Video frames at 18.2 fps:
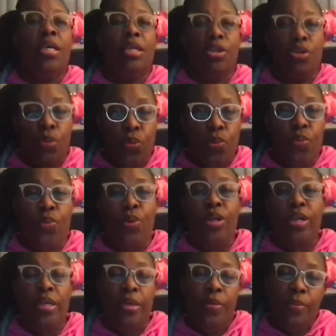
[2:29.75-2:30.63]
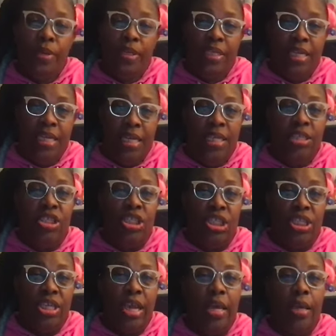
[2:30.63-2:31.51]
You really, really need to
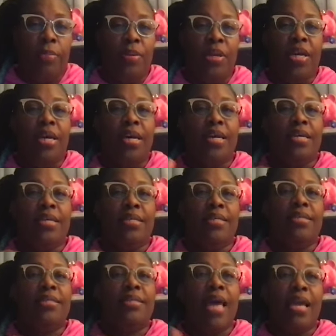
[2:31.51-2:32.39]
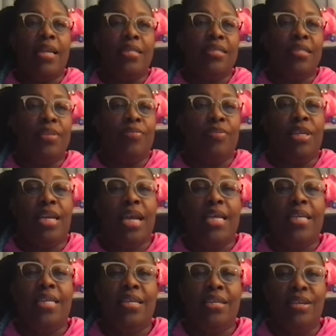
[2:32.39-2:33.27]
check, because that is something
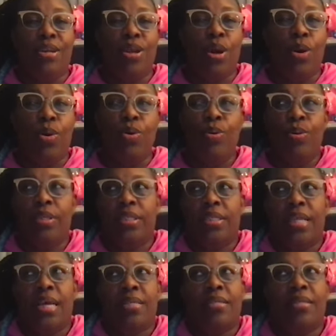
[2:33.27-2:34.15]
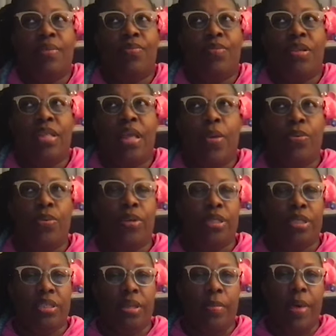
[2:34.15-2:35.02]
I didn't know. It's not something that
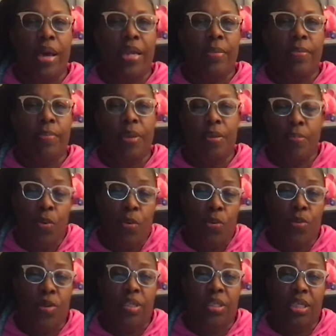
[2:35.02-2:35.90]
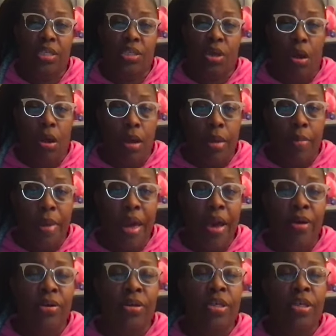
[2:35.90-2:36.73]
people really talk about.